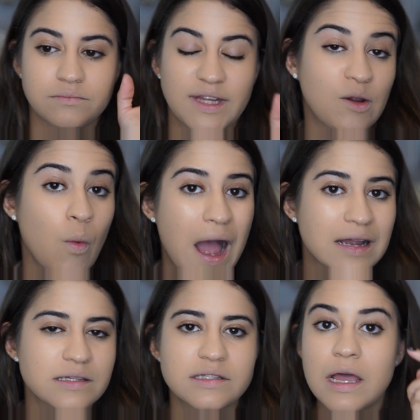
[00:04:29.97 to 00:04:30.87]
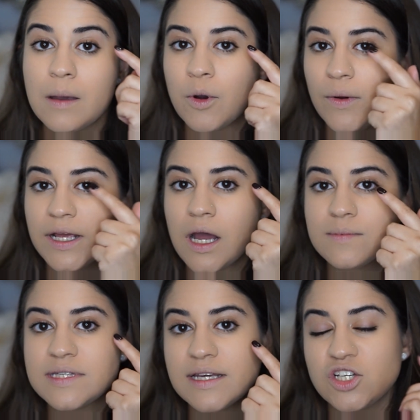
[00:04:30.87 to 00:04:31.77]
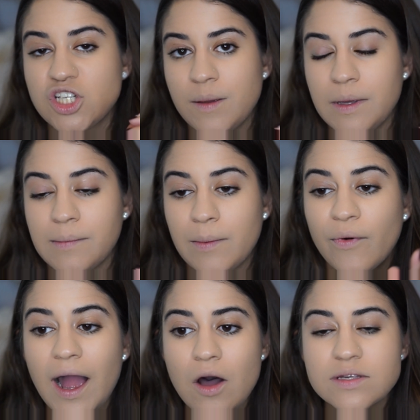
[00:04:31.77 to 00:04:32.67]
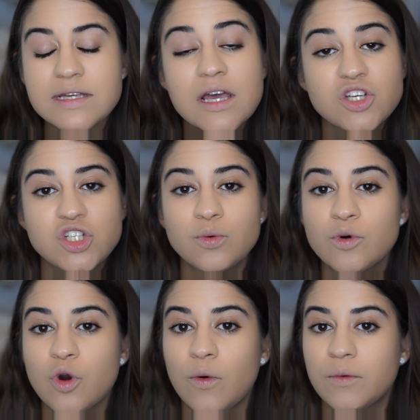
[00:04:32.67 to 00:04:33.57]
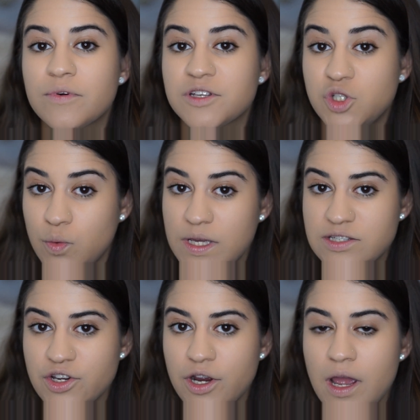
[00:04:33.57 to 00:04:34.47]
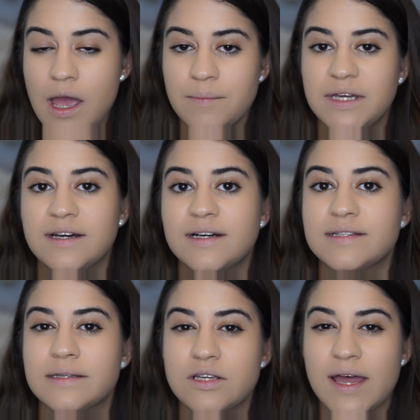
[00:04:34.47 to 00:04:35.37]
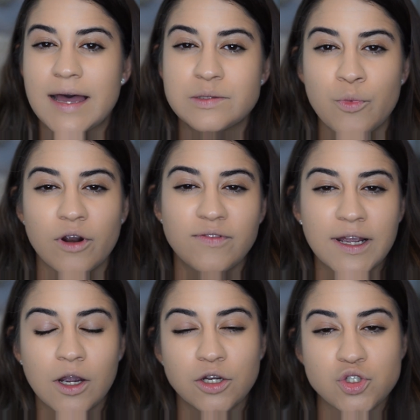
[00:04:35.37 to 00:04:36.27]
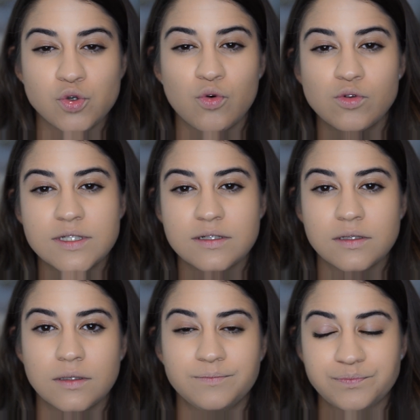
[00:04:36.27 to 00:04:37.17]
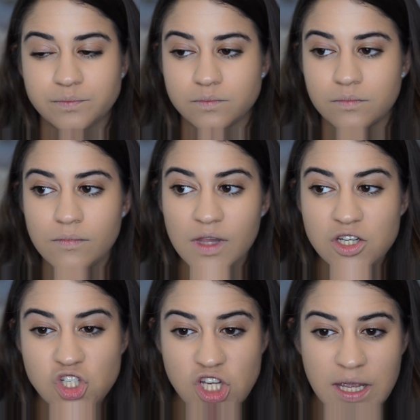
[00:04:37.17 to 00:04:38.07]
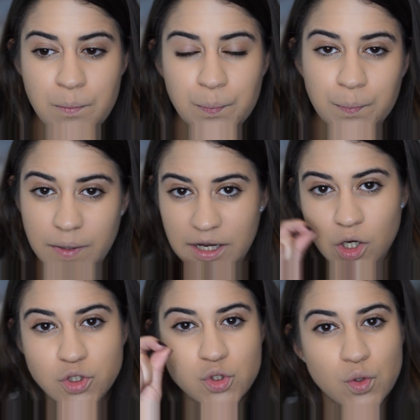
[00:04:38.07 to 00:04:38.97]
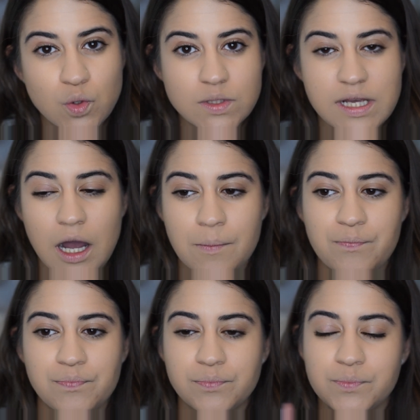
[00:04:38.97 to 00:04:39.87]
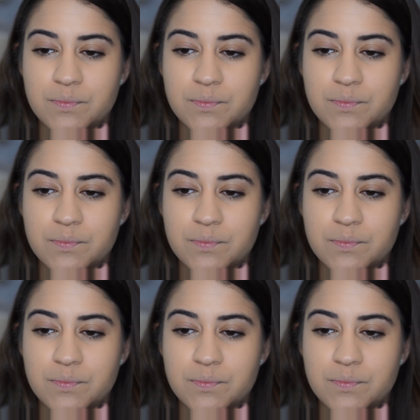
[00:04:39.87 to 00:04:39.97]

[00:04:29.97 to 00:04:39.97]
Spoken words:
like wax, but when it comes to like shaping my brows, she will go in with a tweezer because it has more of like a controlled shape, like a controlled I